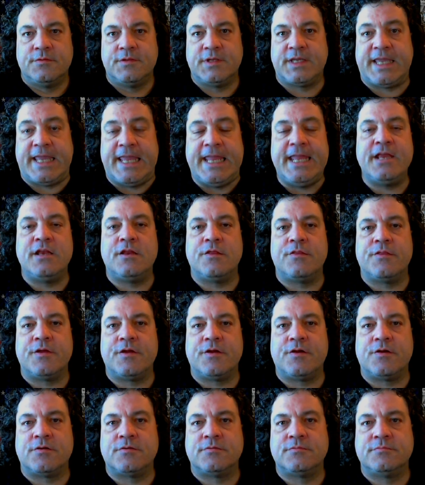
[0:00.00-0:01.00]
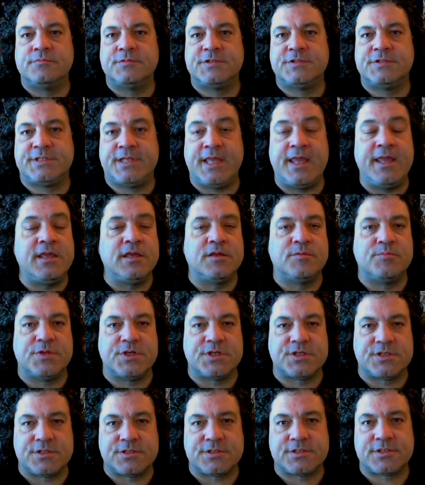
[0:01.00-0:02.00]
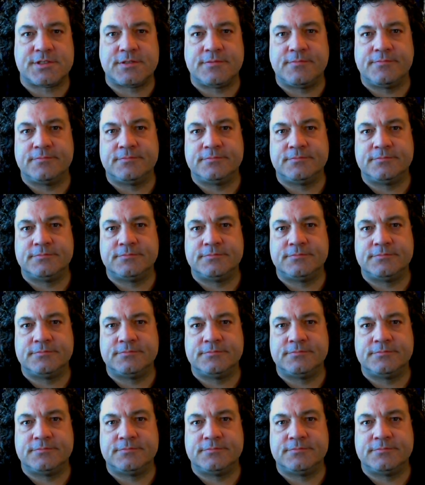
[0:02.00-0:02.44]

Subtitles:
key to their staying in business.